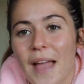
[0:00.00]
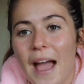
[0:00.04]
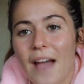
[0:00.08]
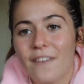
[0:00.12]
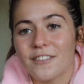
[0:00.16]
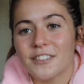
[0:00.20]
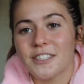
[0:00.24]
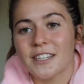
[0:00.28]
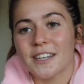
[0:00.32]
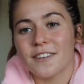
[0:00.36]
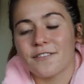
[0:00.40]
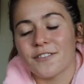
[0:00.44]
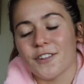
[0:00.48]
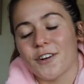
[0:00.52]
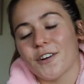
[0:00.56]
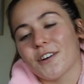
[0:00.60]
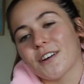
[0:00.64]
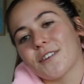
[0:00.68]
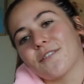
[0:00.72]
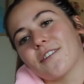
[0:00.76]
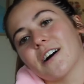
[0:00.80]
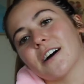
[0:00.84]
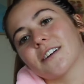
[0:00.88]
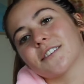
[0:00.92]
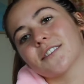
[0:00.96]
I haven't done a vlog
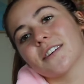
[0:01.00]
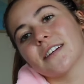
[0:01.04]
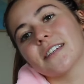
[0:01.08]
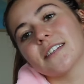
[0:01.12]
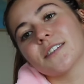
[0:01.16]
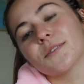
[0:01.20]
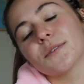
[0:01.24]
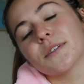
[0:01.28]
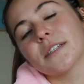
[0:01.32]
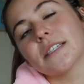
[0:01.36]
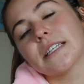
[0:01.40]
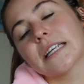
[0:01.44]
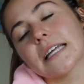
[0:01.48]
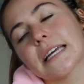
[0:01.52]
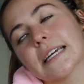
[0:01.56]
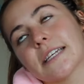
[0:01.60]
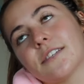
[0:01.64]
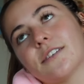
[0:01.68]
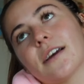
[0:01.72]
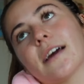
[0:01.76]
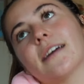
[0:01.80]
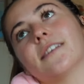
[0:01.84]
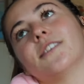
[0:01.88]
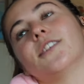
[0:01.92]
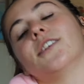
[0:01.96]
in a while, so I just wanted to like
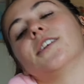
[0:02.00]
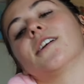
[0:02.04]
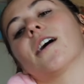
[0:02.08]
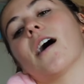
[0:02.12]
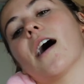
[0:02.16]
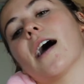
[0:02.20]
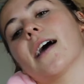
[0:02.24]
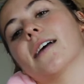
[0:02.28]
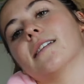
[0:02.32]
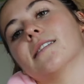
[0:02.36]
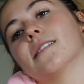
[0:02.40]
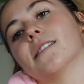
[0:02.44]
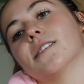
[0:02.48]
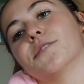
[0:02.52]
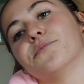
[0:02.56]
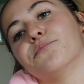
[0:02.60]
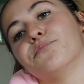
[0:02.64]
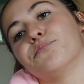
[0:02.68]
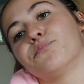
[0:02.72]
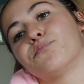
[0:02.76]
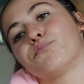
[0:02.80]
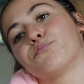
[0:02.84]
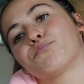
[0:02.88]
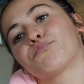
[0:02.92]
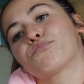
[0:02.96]
chat to you guys and